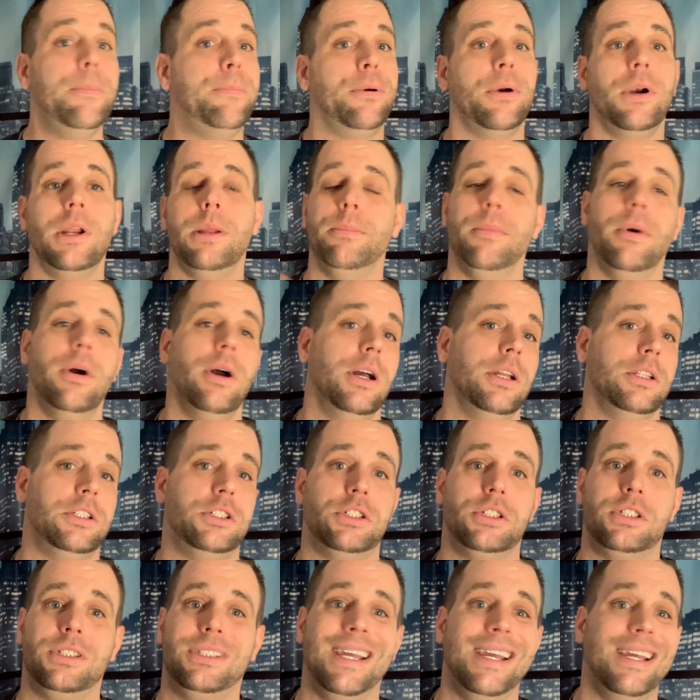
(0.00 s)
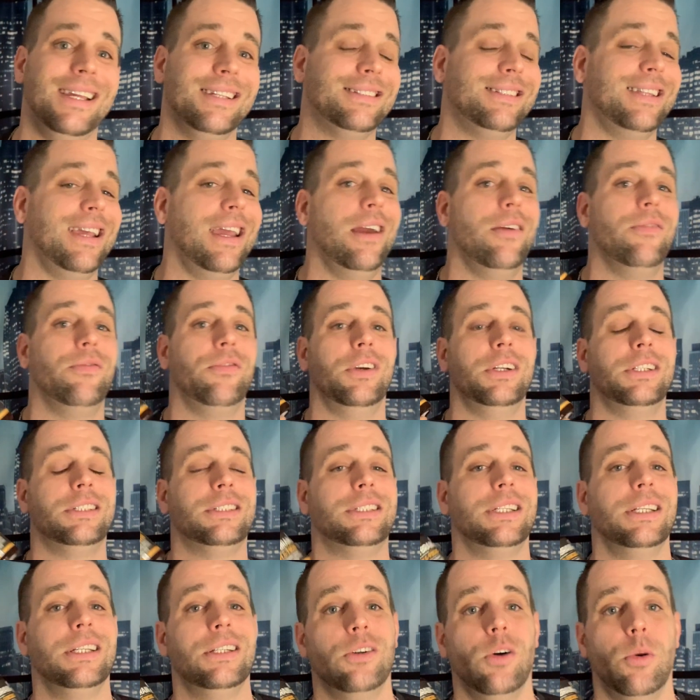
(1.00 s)
to pretty much test every
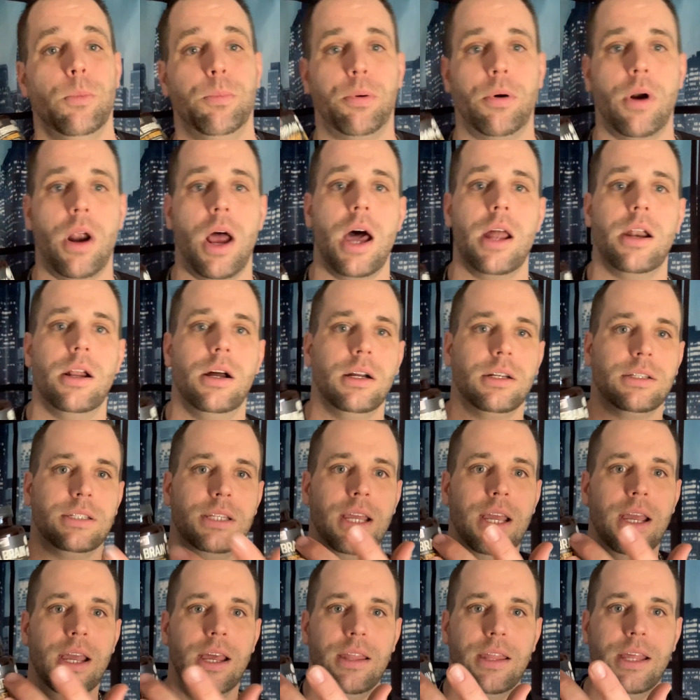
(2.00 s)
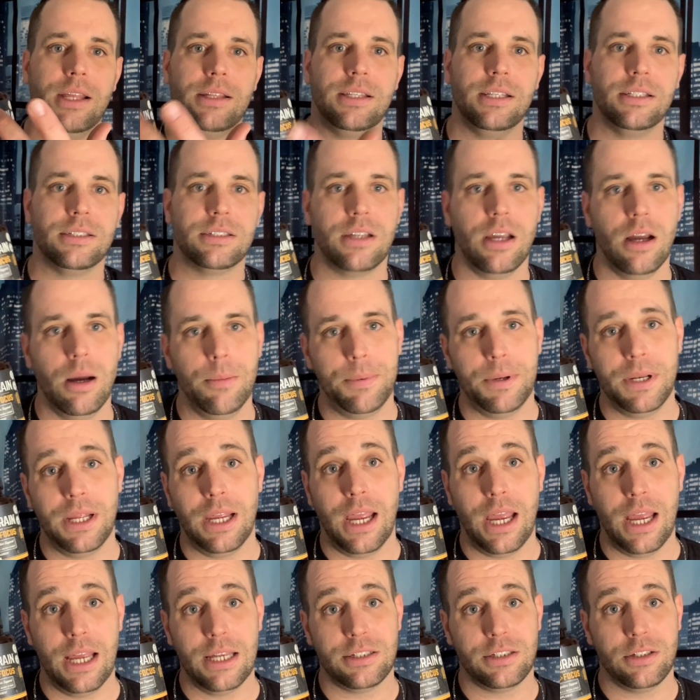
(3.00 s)
single product that this company
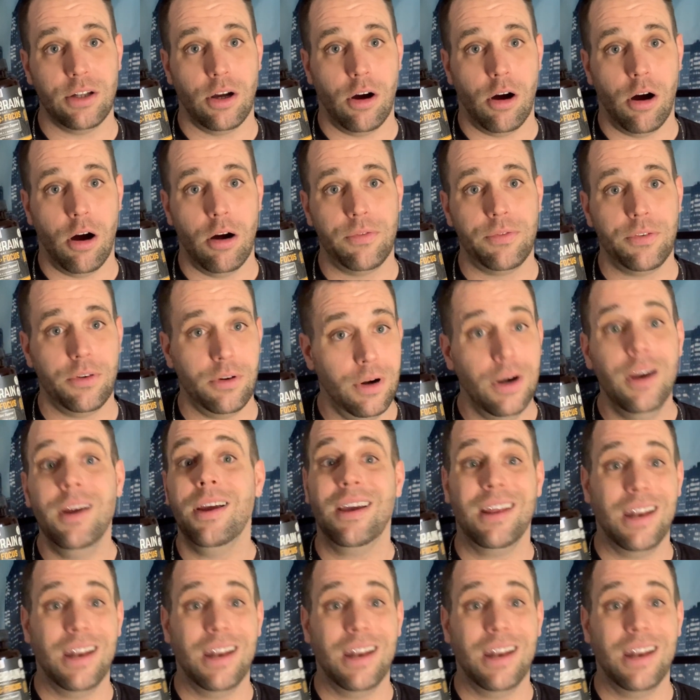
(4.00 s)
has to offer,